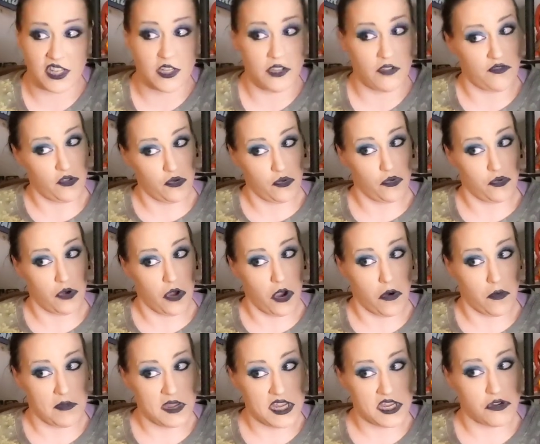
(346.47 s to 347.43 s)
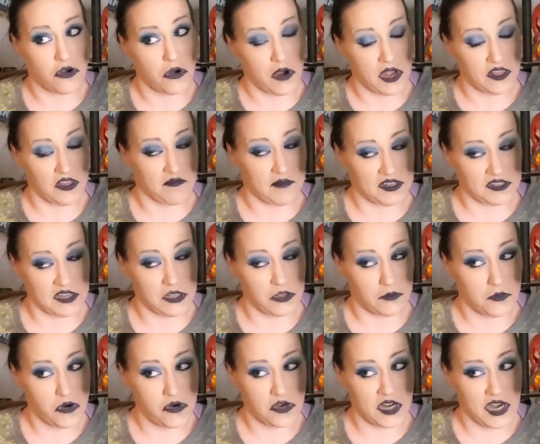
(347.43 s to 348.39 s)
And if you know me, you know I love my Sailor
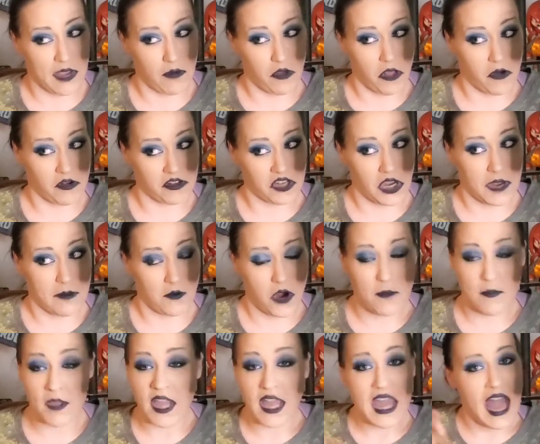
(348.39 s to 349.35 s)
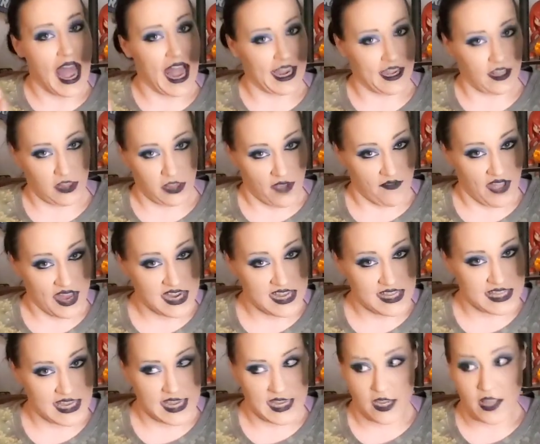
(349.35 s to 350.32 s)
Moon, and I will always hype her up. I love
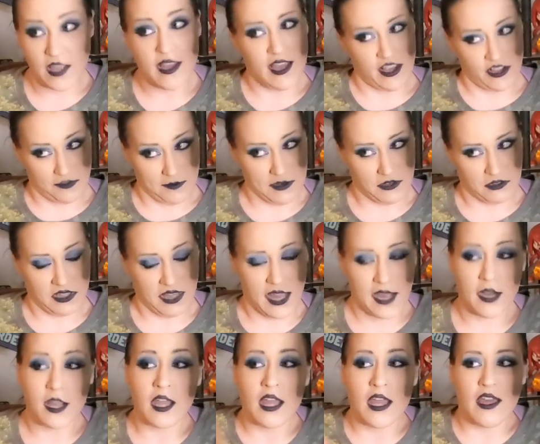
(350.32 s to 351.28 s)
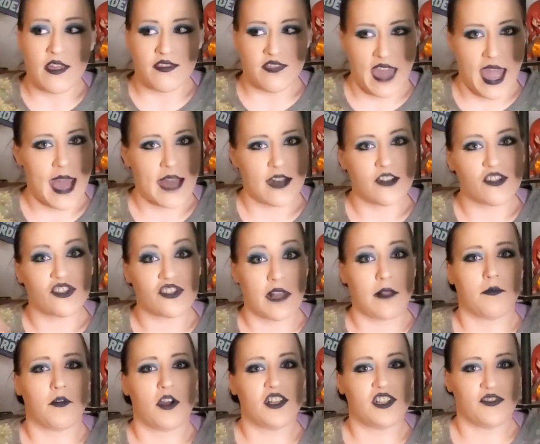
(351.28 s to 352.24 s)
anything, especially that
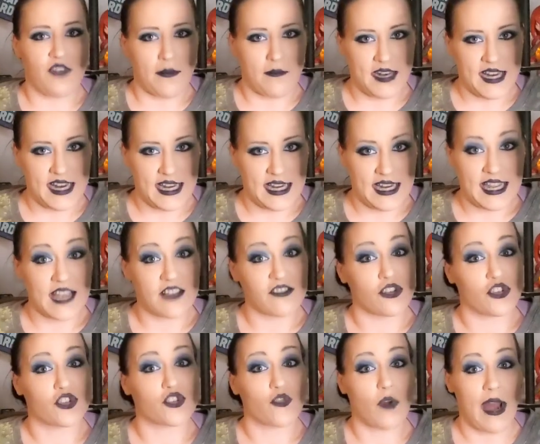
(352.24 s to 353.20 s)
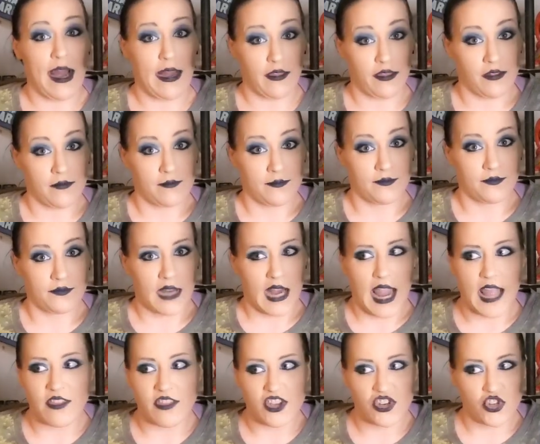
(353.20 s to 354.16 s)
celebrates femininity as a strength.
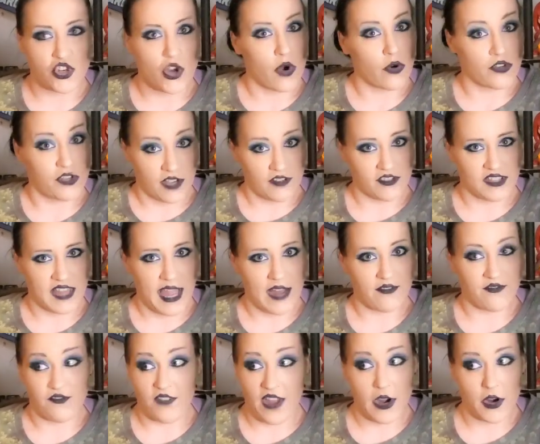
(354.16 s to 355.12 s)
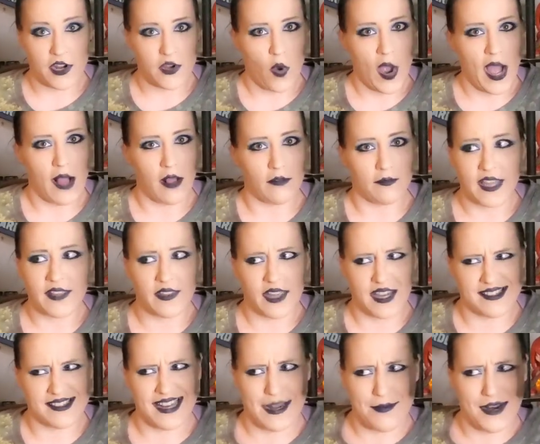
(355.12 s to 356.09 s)
And this show does that very well. And
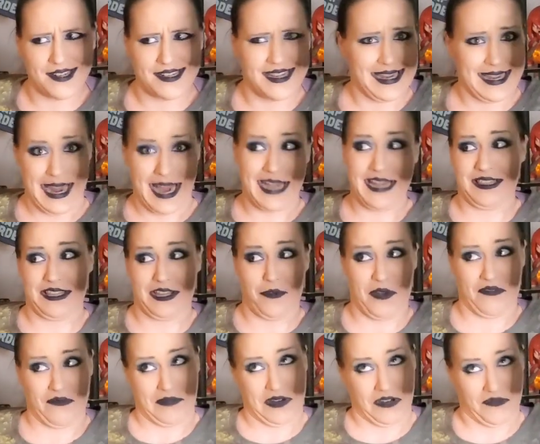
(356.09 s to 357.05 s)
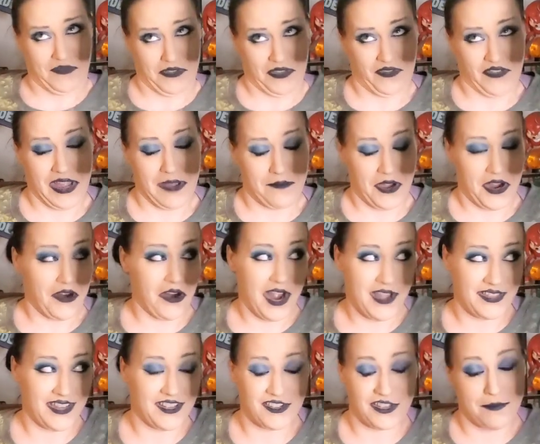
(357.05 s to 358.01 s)
like I said, I'm not taking anything away from Interview with a Vampire.
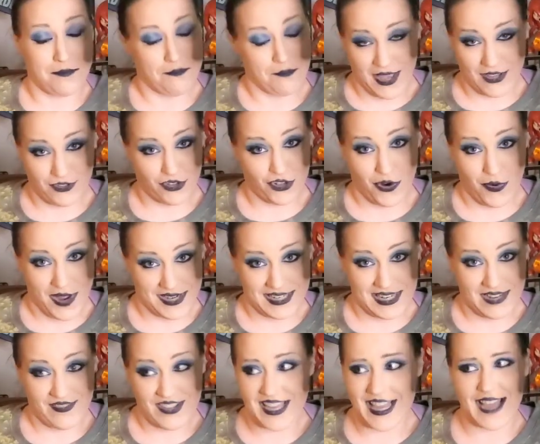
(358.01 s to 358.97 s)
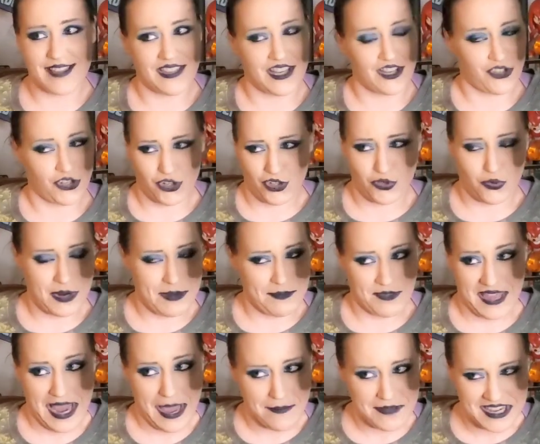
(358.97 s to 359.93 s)
I think it's the best show on TV. I think it's going to sweep
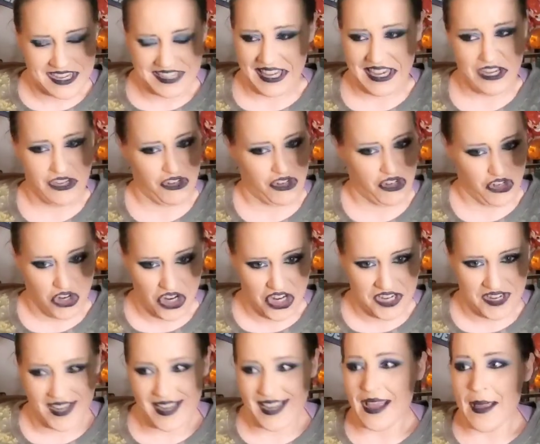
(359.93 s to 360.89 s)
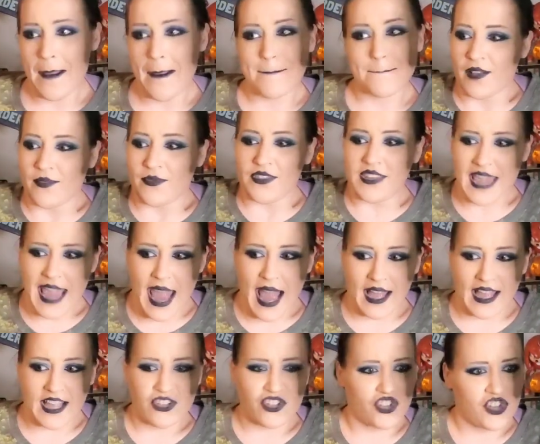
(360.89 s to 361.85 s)
the Emmys, and it should.
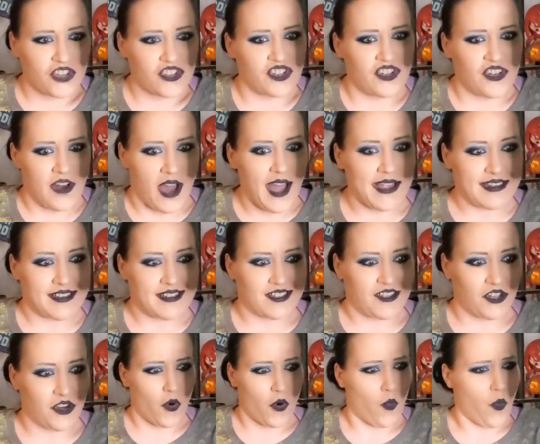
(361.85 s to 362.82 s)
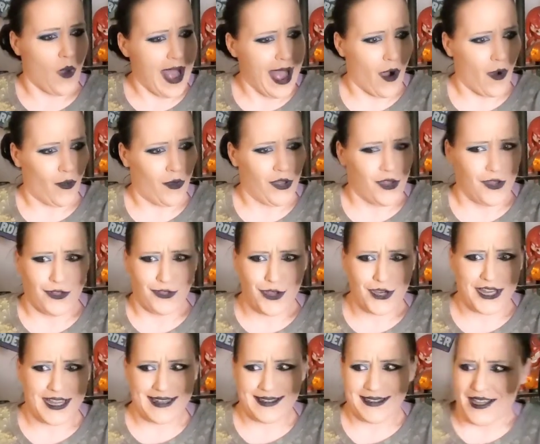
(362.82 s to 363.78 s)
Yeah, it's just nice wow,
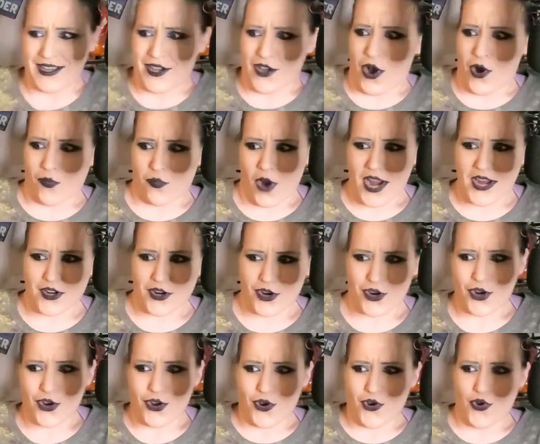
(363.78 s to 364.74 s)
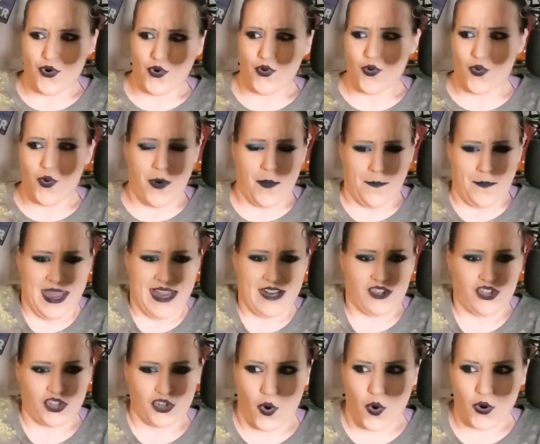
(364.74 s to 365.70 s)
look at a writer who
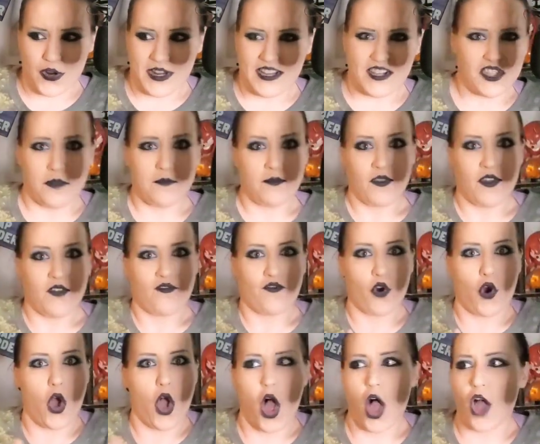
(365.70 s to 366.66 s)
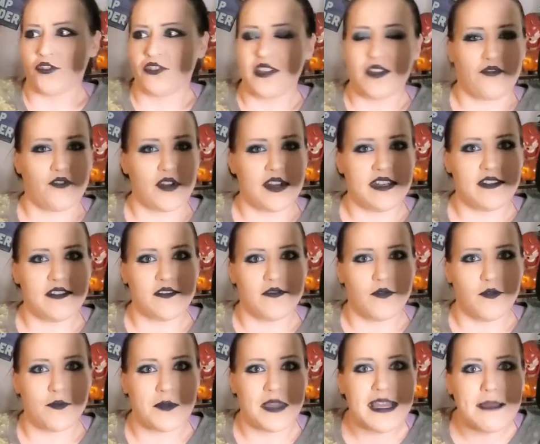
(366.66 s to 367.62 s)
made stories for all different
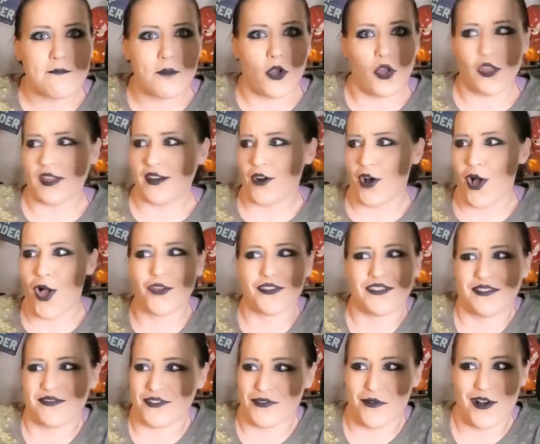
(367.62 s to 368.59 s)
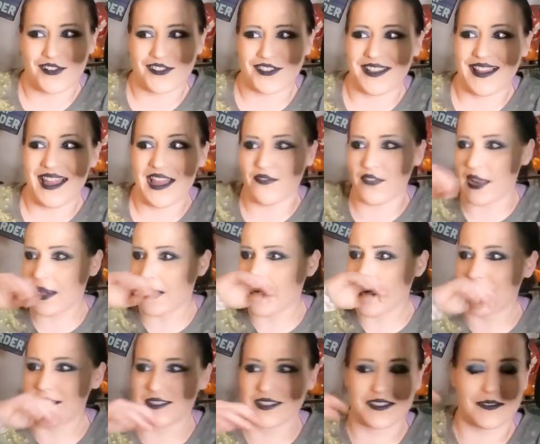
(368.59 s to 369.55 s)
people in all different walks of life, and
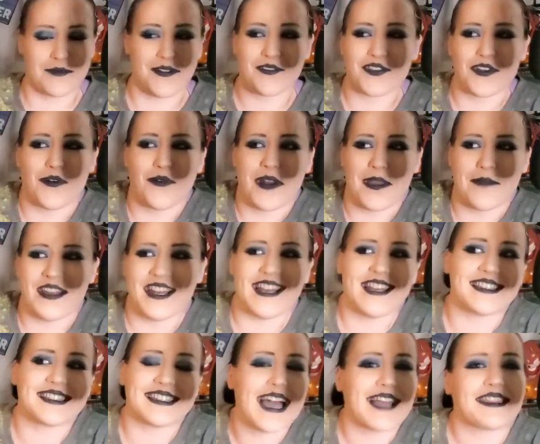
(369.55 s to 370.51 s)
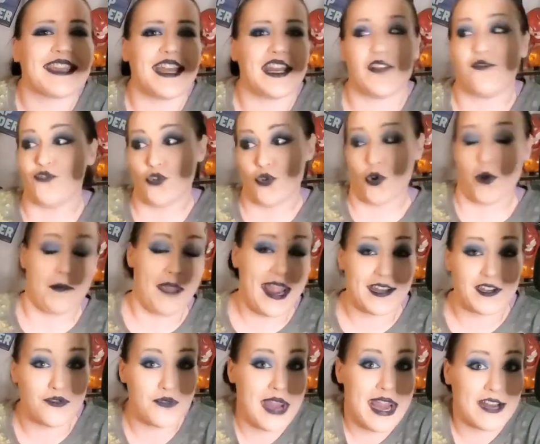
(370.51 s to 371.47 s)
it doesn't, you know what I mean? It's not that if you're a
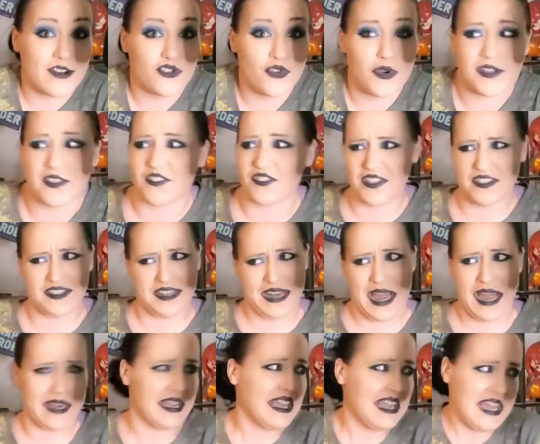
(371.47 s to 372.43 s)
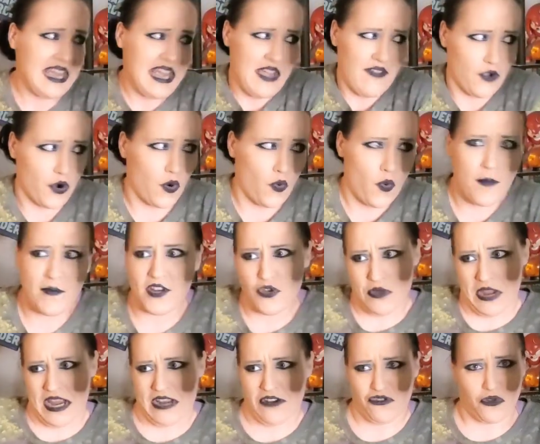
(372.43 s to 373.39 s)
man, you can't enjoy this. It's not if you're a woman, you
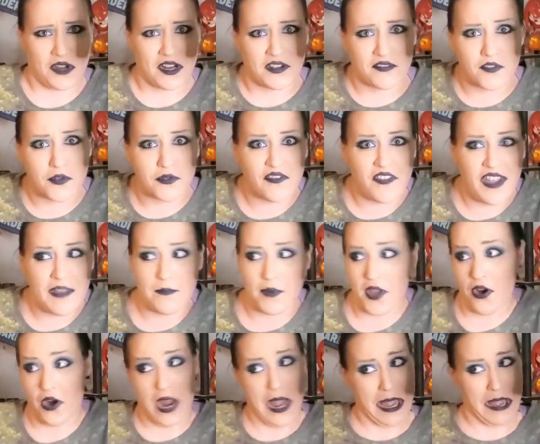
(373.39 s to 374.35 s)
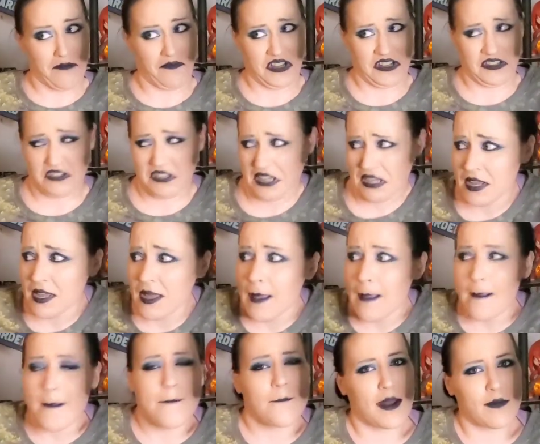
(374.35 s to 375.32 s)
can't enjoy Interview with a Vampire, obviously.
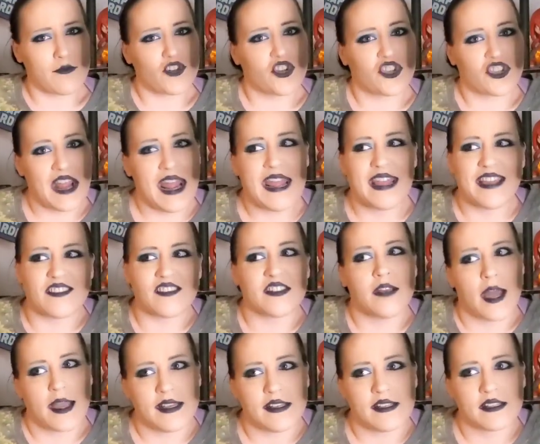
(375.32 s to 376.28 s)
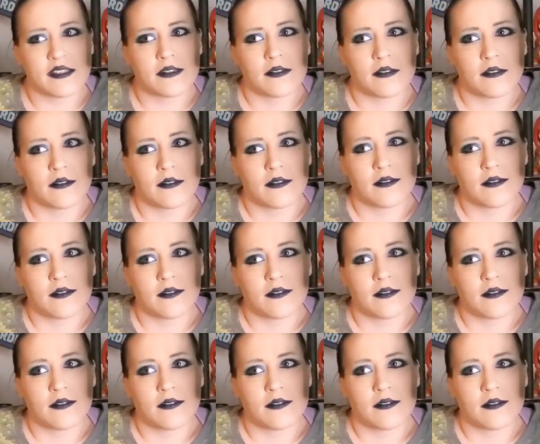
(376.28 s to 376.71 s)
But I'm just saying it's nice.